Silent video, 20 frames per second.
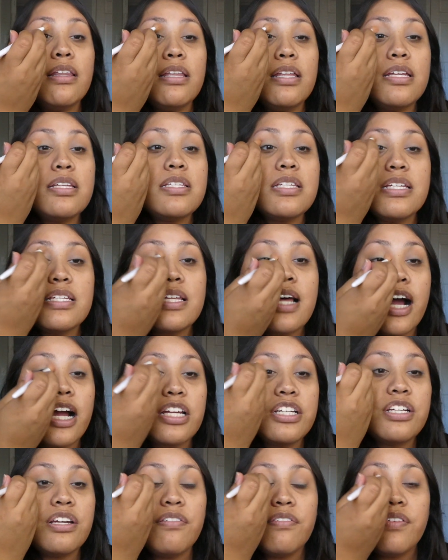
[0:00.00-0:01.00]
this is
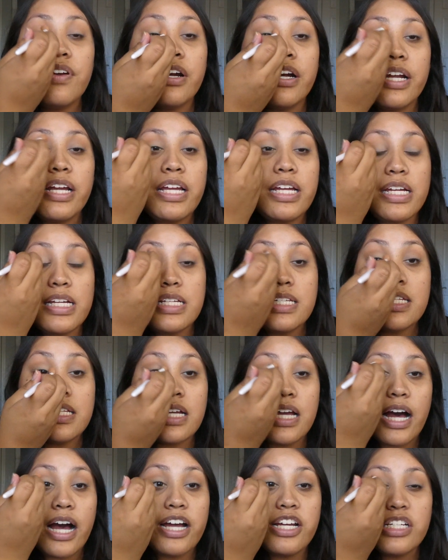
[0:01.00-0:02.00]
actually a very easy
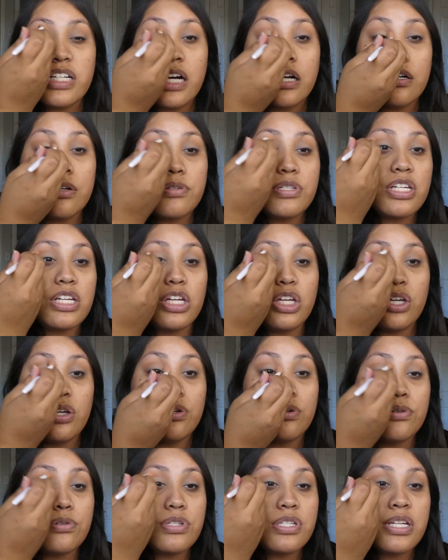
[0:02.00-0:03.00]
eyeshadow to
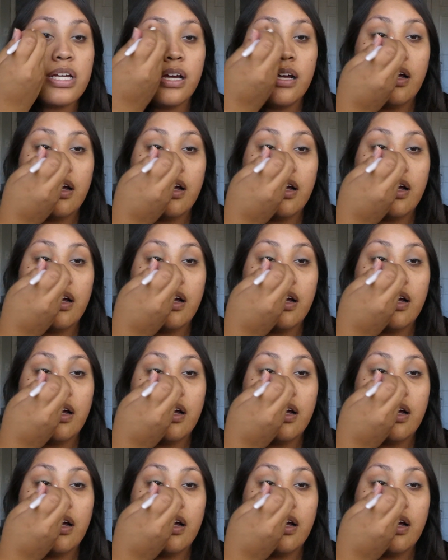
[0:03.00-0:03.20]
use.